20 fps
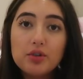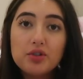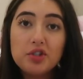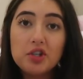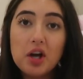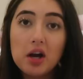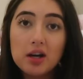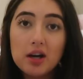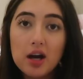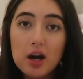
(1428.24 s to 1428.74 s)
watch
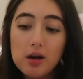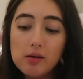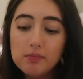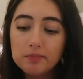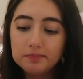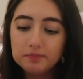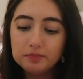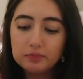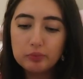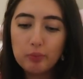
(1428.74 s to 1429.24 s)
Younger
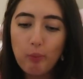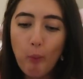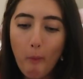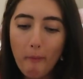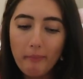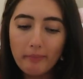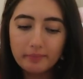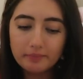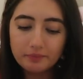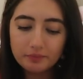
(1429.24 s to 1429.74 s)

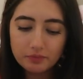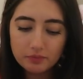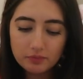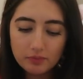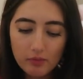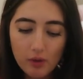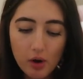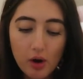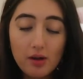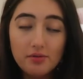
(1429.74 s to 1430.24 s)

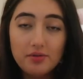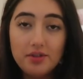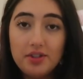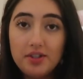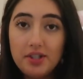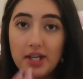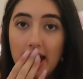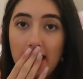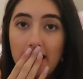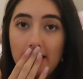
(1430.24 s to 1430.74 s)
on
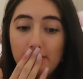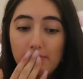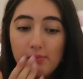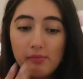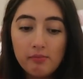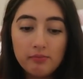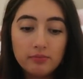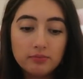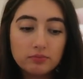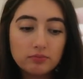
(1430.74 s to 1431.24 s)
Stan?
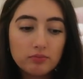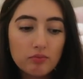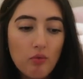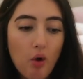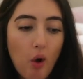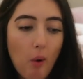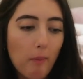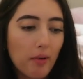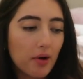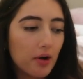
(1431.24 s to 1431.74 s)

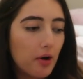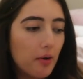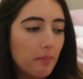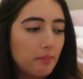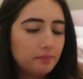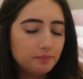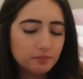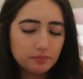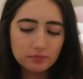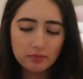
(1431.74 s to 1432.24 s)
Oh my
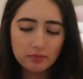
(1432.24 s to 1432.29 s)
god.